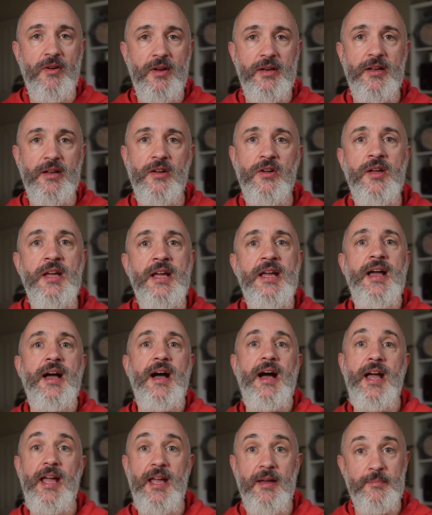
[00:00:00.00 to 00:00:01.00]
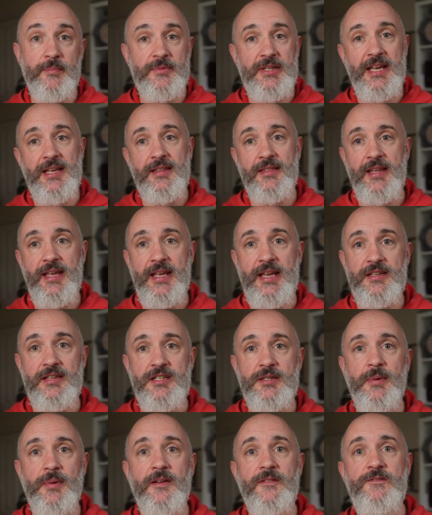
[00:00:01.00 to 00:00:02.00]
right now. I am taking the
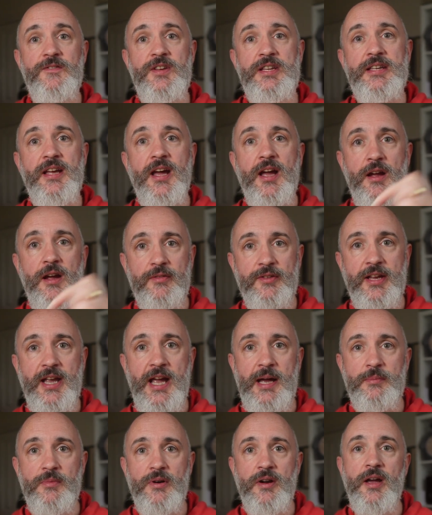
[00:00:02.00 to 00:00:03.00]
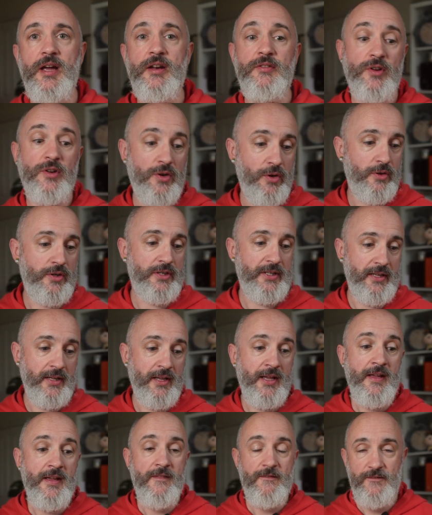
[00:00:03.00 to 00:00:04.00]
HDMI feed out of the camera and recording
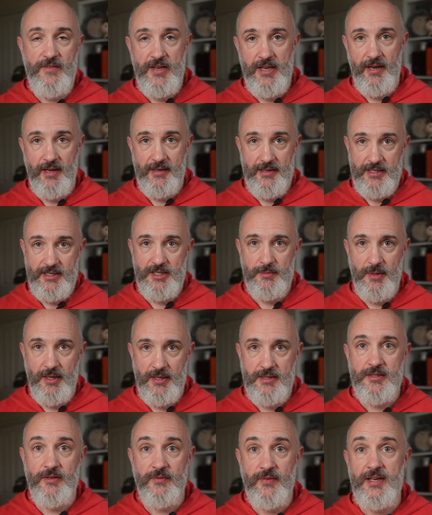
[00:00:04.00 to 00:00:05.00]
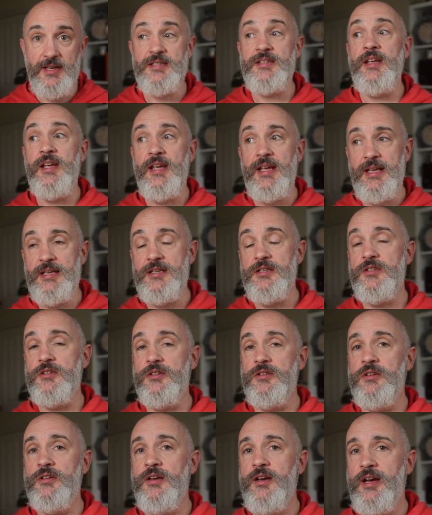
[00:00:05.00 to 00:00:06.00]
via an HDMI interface
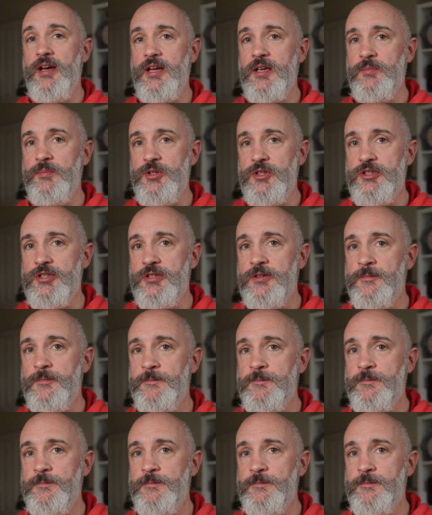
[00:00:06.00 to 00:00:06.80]
into a computer.